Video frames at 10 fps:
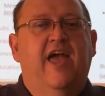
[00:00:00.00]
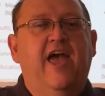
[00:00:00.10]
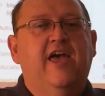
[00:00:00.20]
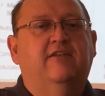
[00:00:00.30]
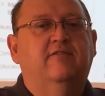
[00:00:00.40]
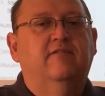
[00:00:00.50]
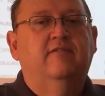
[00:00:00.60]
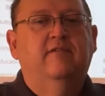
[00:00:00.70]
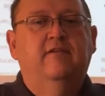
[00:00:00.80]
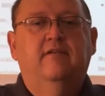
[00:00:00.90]
And
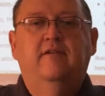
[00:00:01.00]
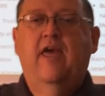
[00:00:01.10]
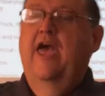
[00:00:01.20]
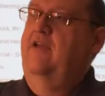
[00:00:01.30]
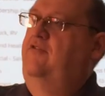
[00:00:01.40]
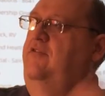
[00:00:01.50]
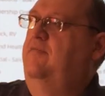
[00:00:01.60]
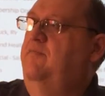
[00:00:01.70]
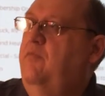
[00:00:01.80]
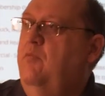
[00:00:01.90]
next,
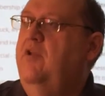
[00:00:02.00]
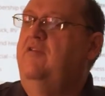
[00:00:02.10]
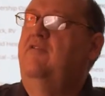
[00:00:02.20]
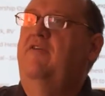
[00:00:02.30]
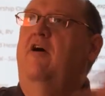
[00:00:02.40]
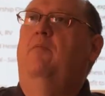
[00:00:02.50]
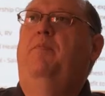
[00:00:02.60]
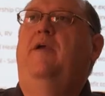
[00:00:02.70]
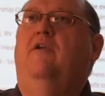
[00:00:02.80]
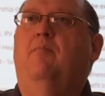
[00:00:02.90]
when
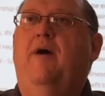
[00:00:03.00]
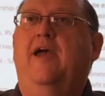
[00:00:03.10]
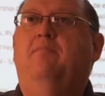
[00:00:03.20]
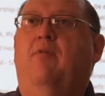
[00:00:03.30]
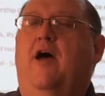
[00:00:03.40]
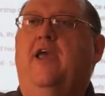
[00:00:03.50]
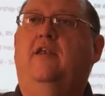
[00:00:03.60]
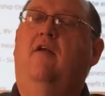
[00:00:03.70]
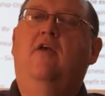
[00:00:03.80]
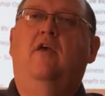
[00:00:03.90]
developing your
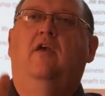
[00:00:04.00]
pipeline